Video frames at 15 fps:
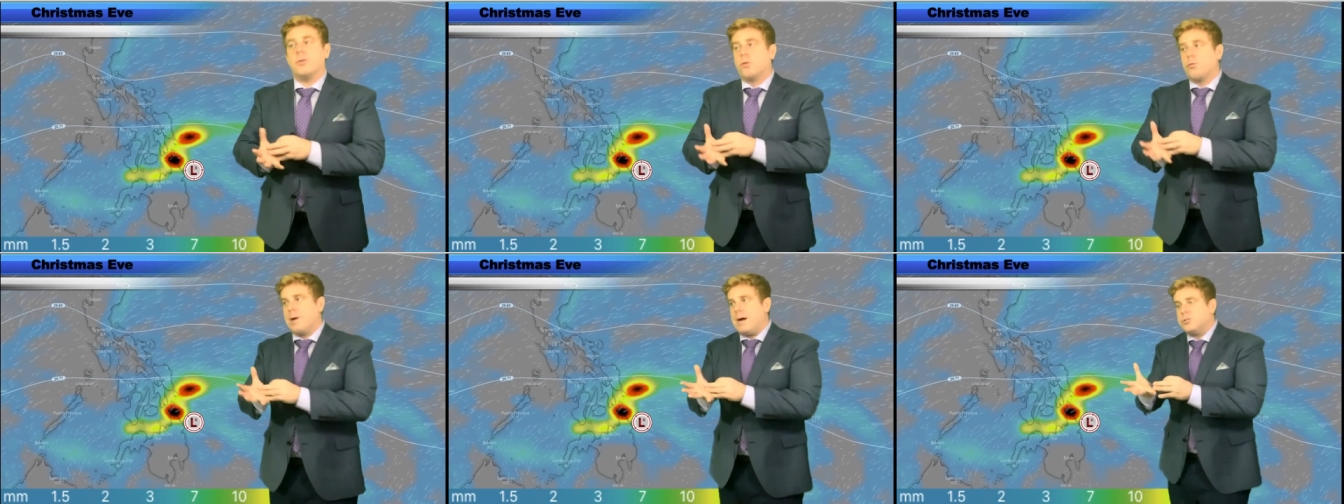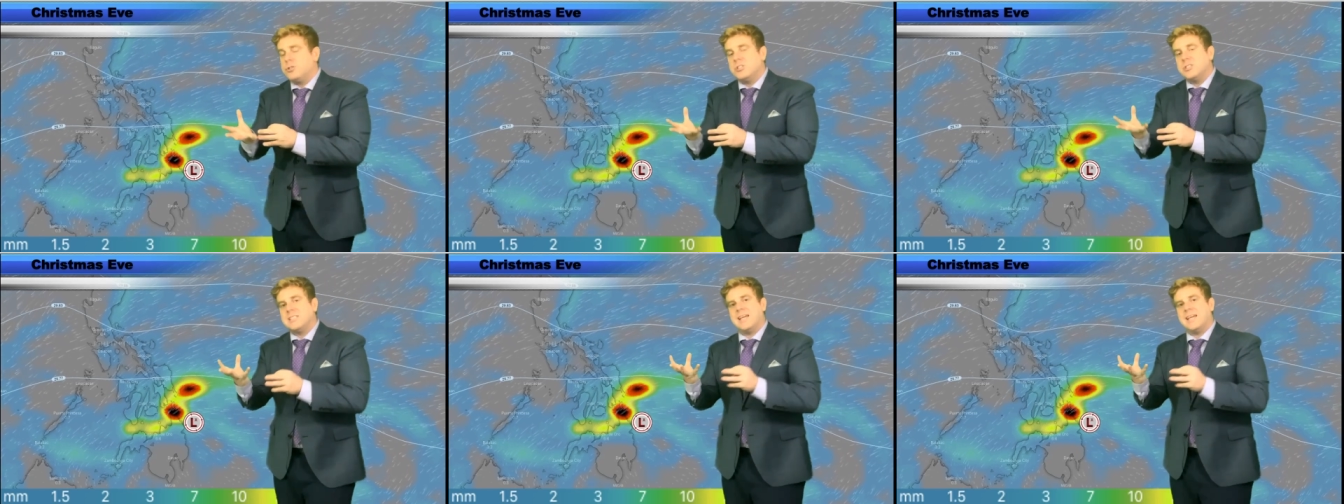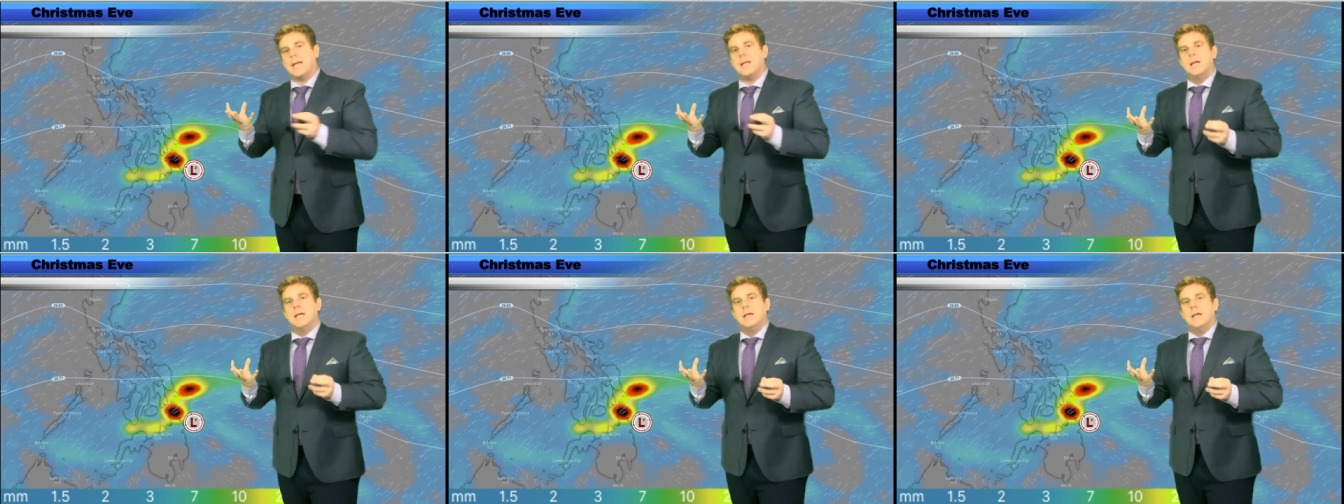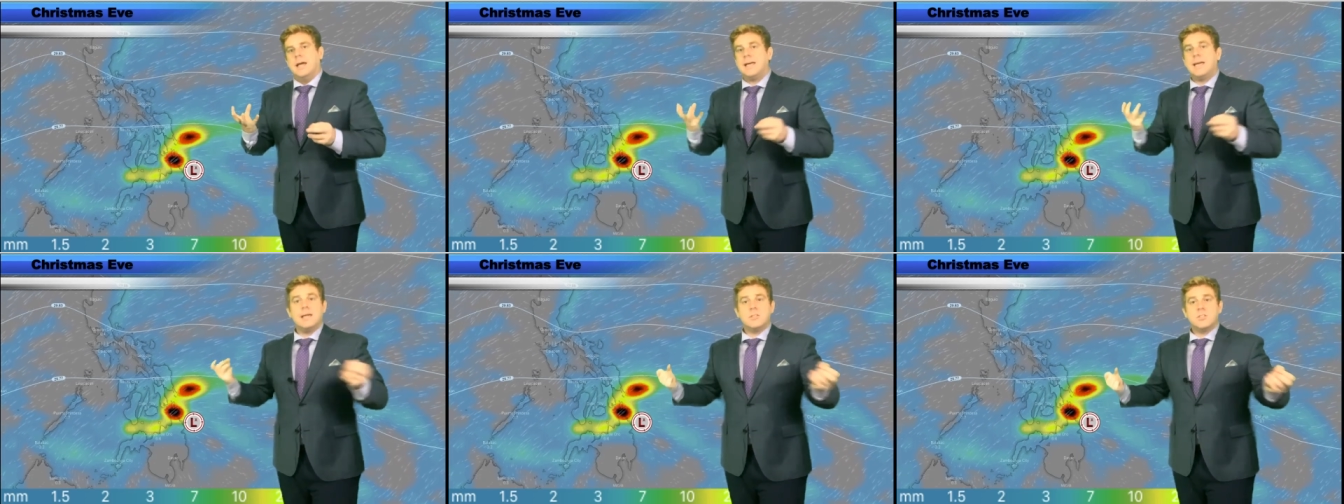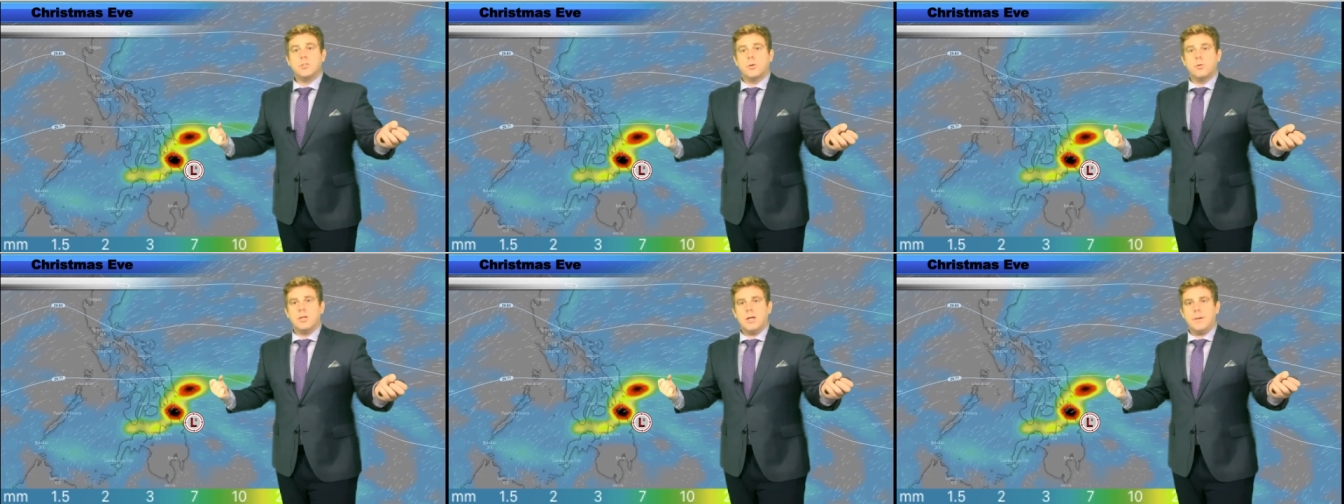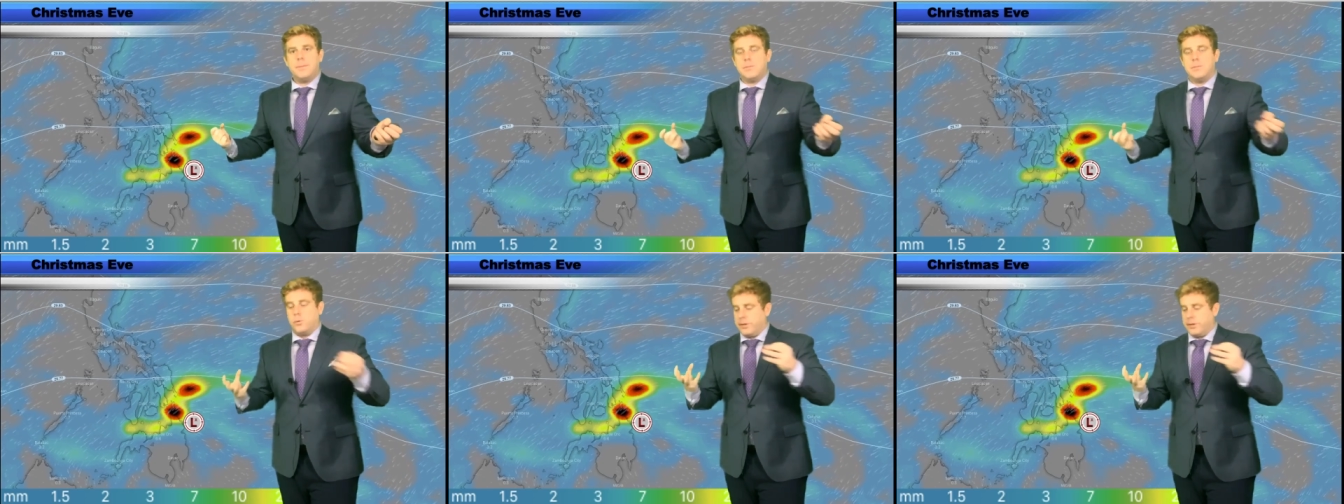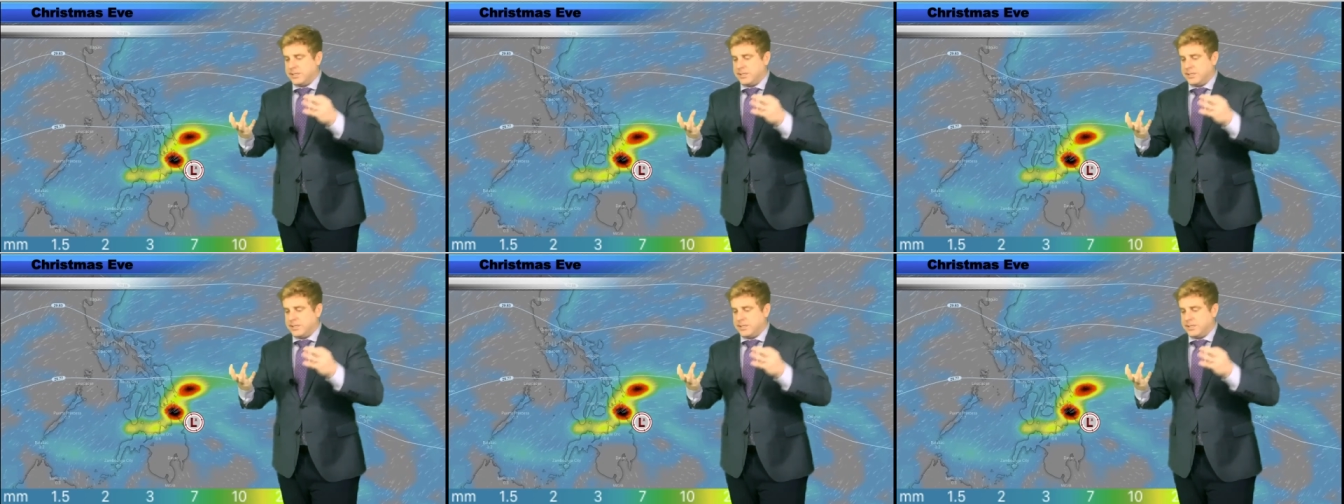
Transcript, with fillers: The ground just can't it can't soak it up anymore.